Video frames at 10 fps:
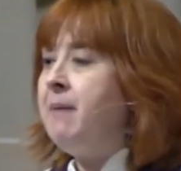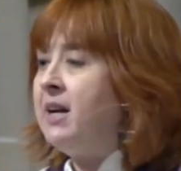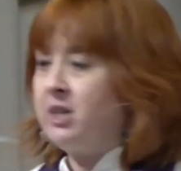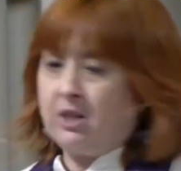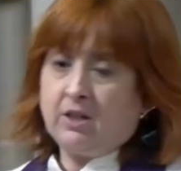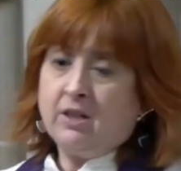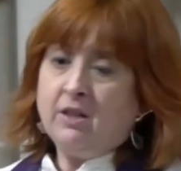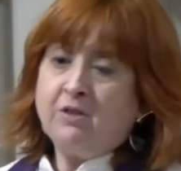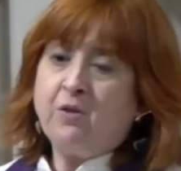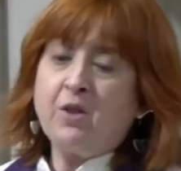better
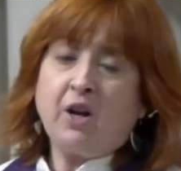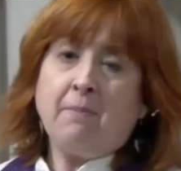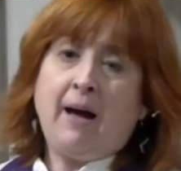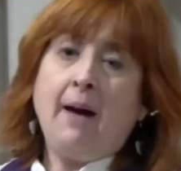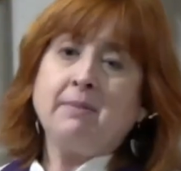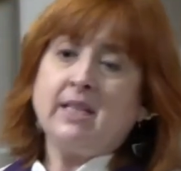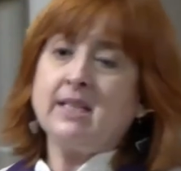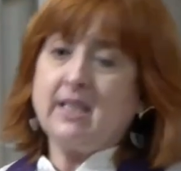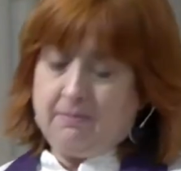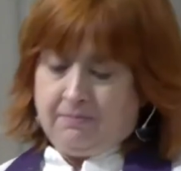for their
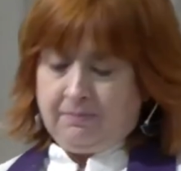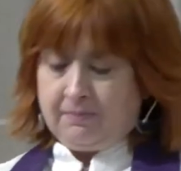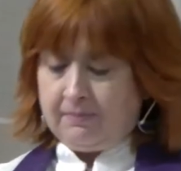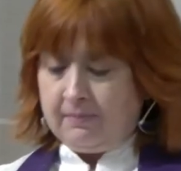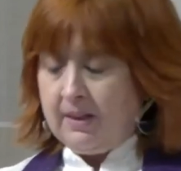baptism,